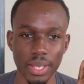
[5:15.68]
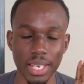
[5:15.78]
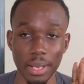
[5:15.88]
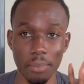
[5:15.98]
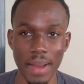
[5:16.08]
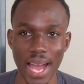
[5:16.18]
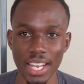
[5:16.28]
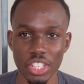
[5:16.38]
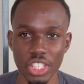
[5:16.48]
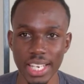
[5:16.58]
like
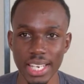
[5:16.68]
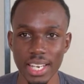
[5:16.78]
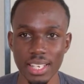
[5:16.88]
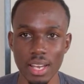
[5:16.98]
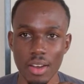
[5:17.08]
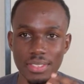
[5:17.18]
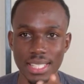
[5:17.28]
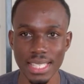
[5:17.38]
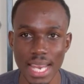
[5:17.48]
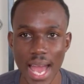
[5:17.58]
packaging of
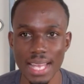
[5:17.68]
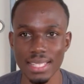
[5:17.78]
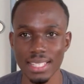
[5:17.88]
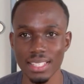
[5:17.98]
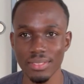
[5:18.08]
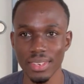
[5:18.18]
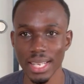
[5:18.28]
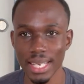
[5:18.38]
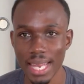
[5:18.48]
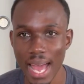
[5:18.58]
snacks and stuff
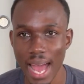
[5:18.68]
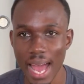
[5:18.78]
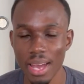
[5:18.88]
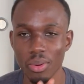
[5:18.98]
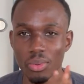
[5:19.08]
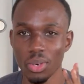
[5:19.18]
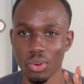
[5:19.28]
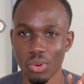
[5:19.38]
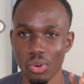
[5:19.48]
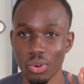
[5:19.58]
like that will
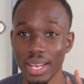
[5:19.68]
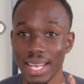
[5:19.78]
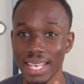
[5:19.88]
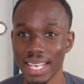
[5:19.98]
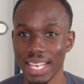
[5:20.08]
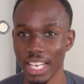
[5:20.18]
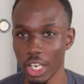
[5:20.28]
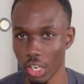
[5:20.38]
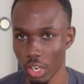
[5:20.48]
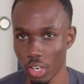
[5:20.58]
go in
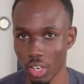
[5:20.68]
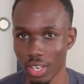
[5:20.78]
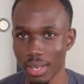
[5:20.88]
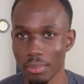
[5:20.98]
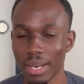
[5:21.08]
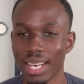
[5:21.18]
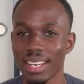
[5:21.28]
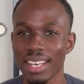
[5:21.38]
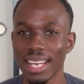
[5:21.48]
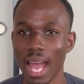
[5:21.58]
here.
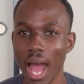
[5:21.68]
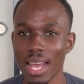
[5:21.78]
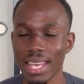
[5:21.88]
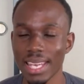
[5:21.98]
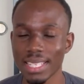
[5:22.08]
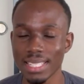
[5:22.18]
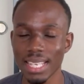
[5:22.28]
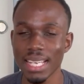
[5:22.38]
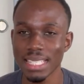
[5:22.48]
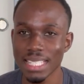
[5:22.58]
But it's
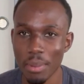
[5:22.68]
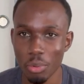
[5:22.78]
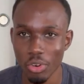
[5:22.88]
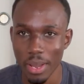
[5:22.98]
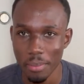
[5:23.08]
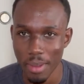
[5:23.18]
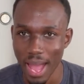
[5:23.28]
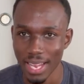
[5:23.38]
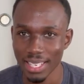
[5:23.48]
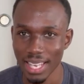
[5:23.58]
a separate
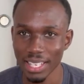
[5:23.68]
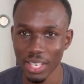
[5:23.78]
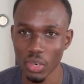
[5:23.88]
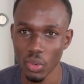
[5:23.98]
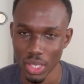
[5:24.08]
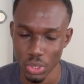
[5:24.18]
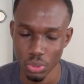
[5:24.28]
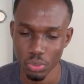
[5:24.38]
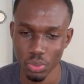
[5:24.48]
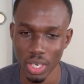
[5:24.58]
bag that they go into.